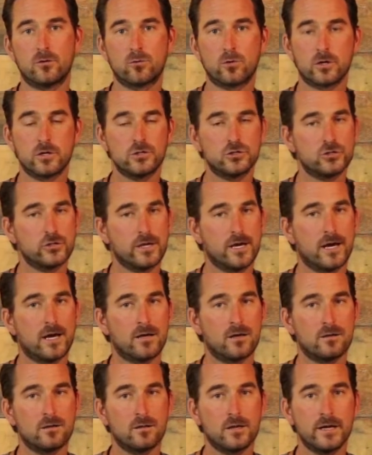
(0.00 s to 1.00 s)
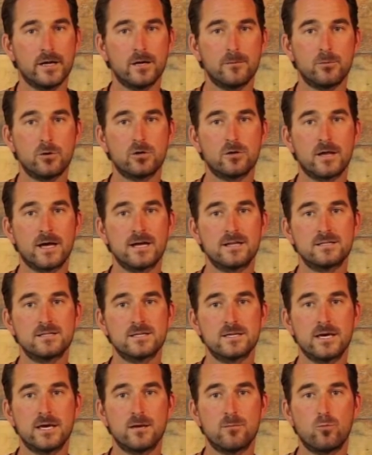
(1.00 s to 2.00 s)
We're gonna show you how to light up your
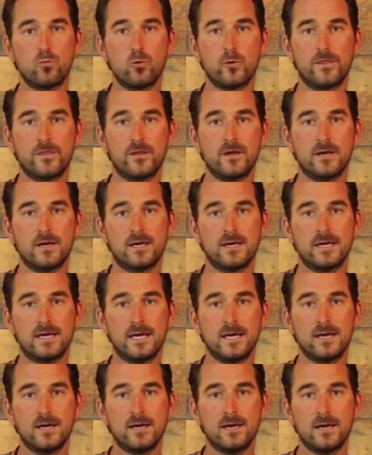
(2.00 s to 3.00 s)
landscape with the King